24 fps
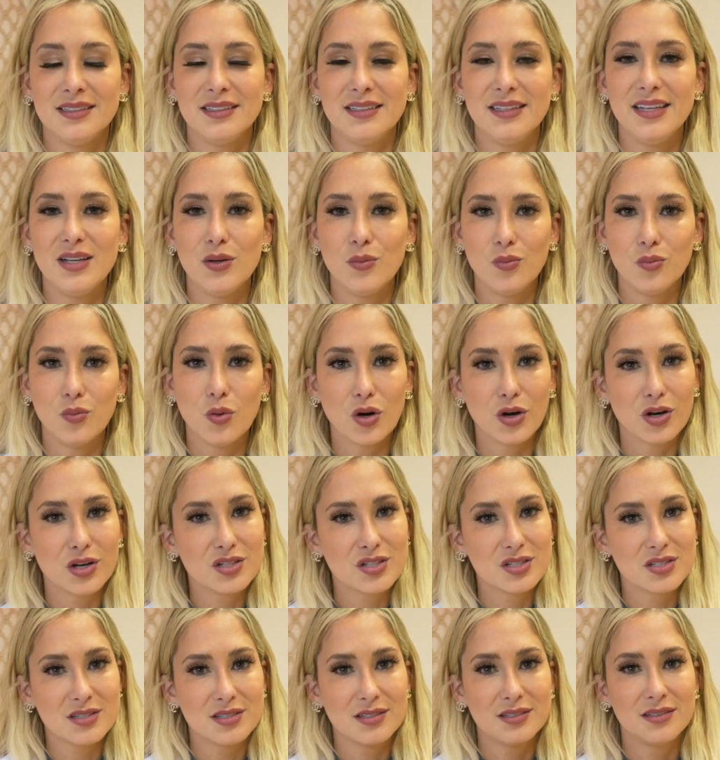It
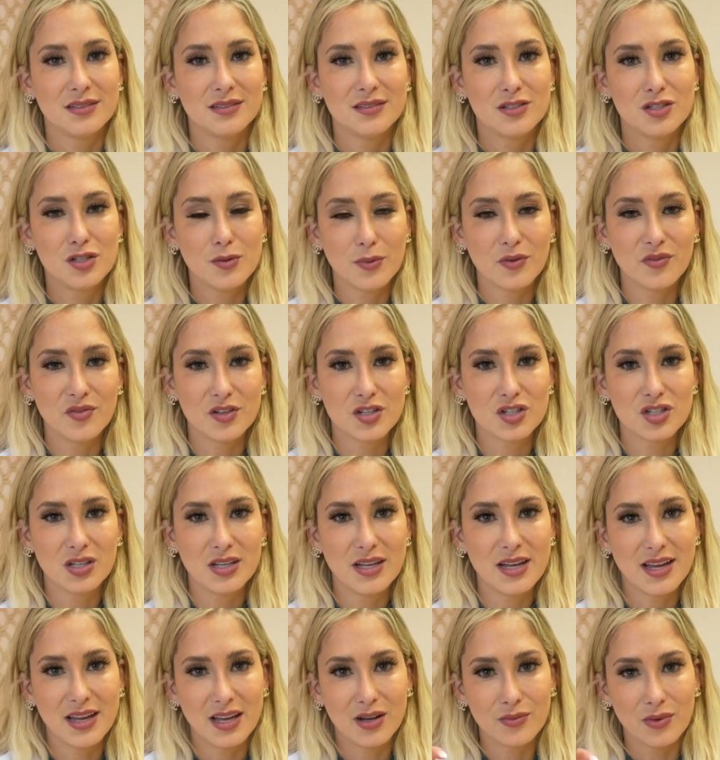works
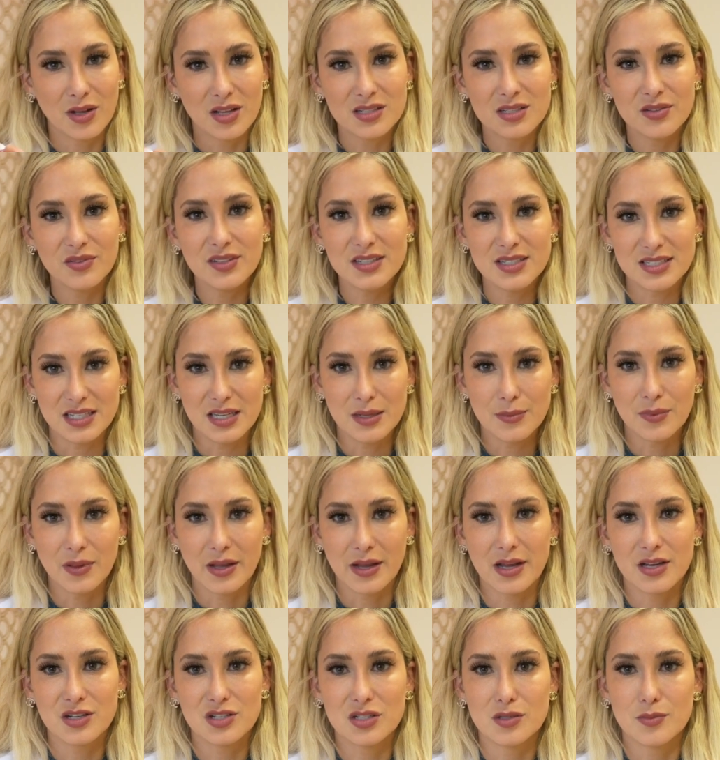superficially and relatively deep,
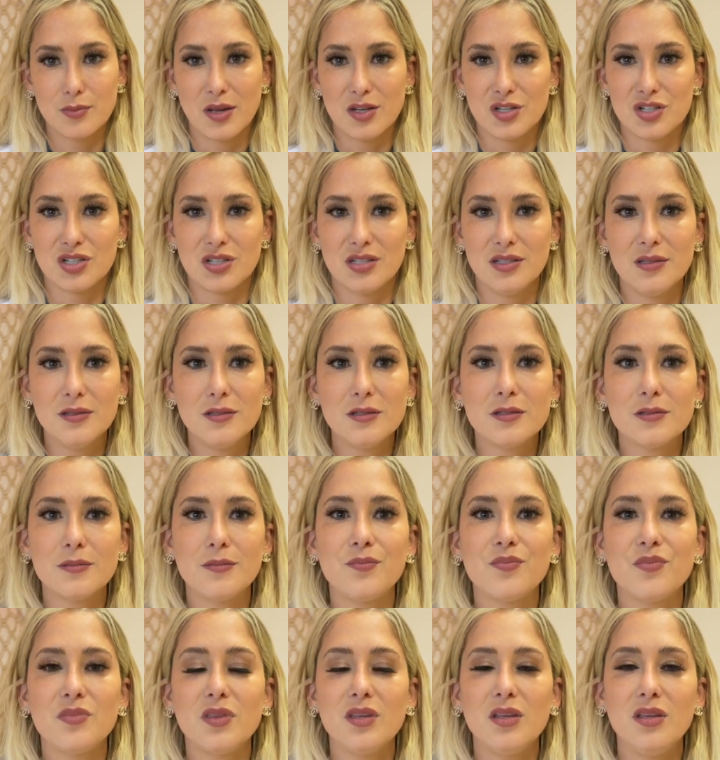like I just mentioned.
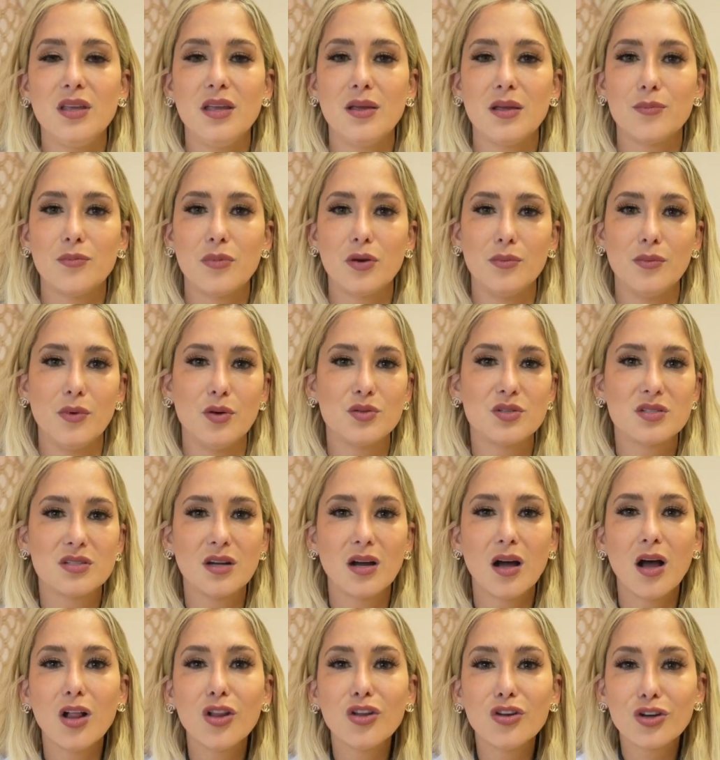It promotes
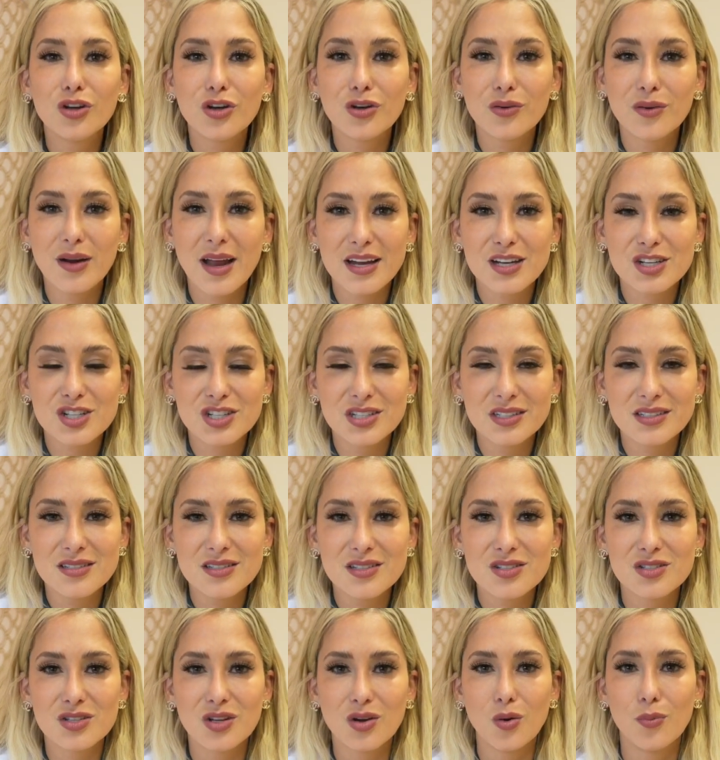color correction,
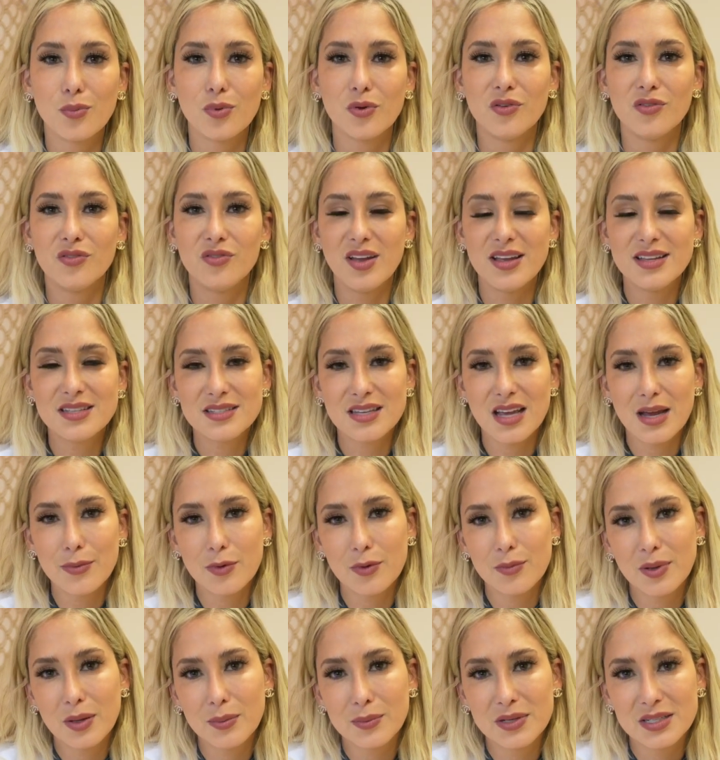so prevents
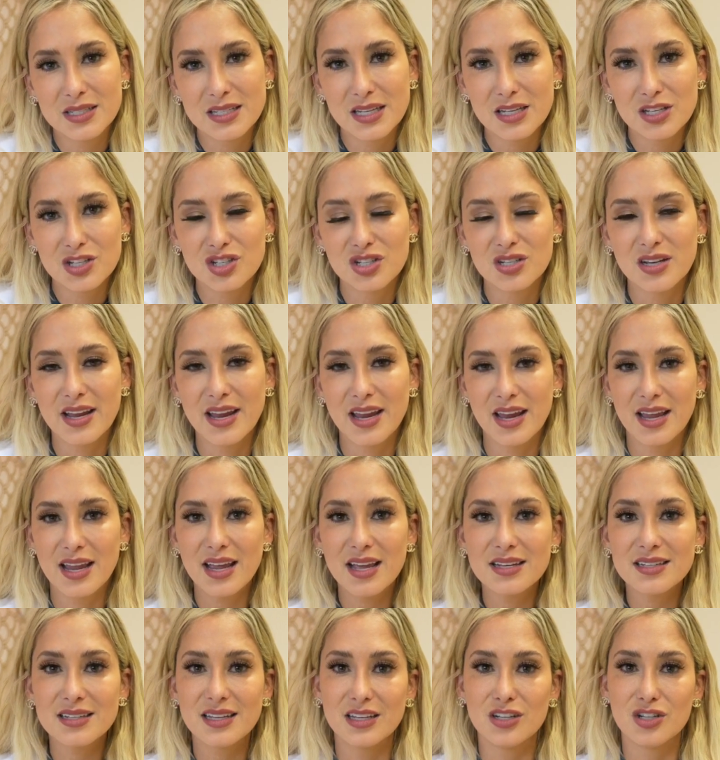hyperpigmentation
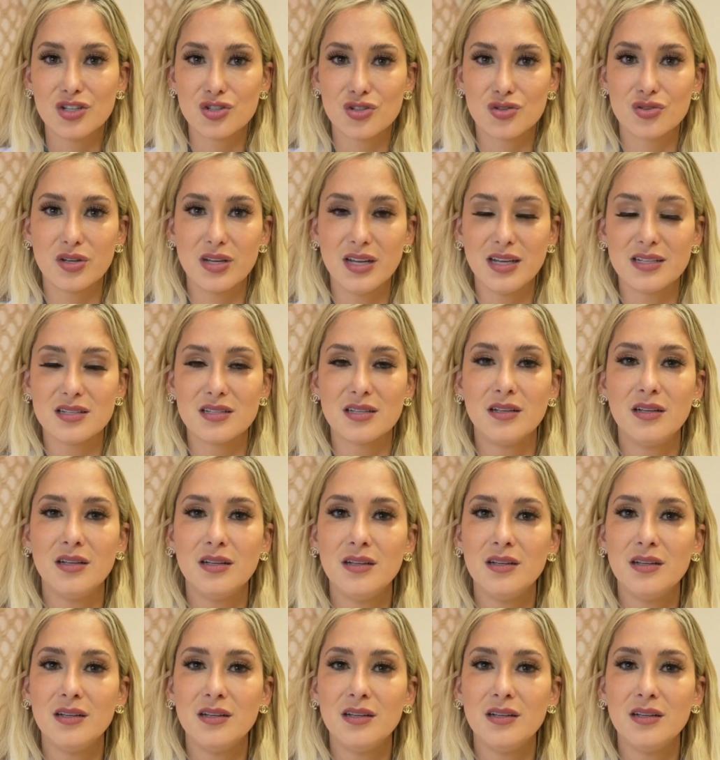and can treat